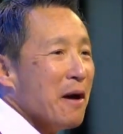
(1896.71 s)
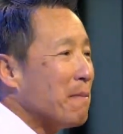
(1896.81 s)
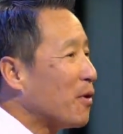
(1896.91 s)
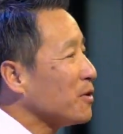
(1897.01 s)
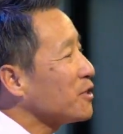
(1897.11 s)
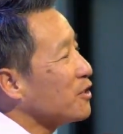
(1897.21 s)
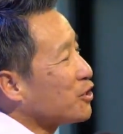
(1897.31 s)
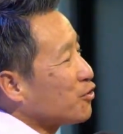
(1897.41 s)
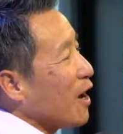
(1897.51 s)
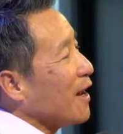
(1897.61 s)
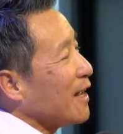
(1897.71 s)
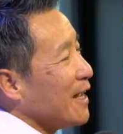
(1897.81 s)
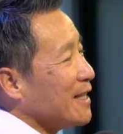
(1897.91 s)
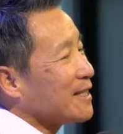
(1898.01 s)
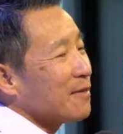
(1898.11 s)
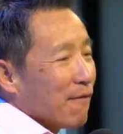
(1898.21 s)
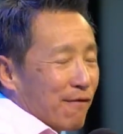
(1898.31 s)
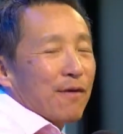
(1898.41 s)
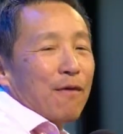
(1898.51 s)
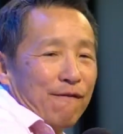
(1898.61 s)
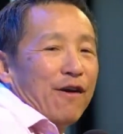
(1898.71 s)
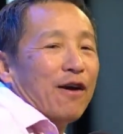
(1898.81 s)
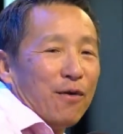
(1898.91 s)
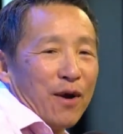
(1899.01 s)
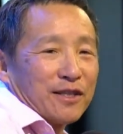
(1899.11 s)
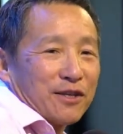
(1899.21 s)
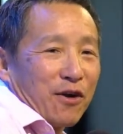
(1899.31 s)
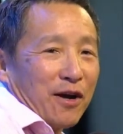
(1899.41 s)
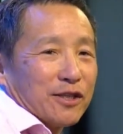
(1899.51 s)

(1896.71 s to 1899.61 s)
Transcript: but also Australia is very westernised.